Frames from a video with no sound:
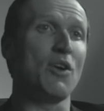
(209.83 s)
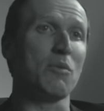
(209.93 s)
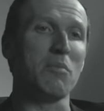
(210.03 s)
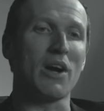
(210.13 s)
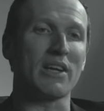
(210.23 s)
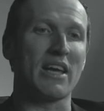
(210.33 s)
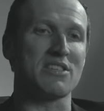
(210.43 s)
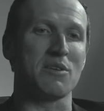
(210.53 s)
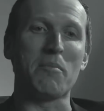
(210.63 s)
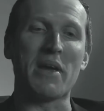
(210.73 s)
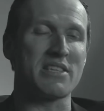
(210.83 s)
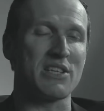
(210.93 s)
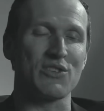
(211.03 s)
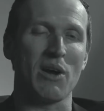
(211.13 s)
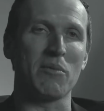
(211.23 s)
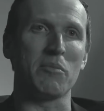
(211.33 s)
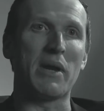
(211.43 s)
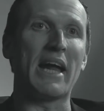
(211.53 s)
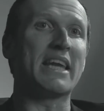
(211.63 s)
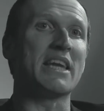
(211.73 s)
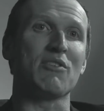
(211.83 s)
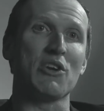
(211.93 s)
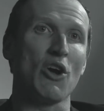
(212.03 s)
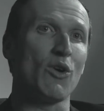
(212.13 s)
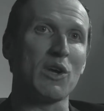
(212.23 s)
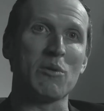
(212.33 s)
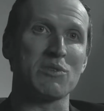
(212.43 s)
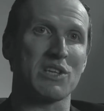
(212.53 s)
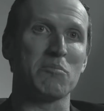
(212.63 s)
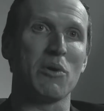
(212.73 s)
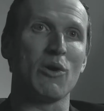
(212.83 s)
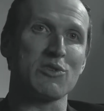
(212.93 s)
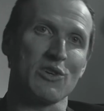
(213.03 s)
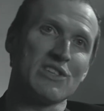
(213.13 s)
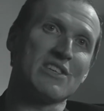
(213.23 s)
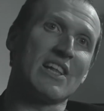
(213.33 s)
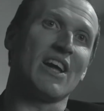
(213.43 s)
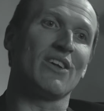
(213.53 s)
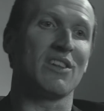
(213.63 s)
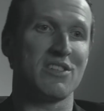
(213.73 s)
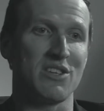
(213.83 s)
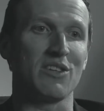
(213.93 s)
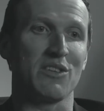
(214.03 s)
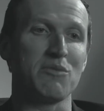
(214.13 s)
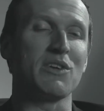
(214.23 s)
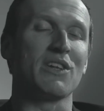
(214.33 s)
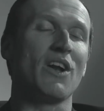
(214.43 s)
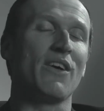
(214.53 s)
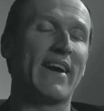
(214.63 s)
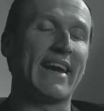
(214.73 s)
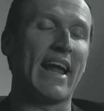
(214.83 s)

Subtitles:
known Mark as an amazing drummer, but I didn't even know he was a composer until the Feeling All Right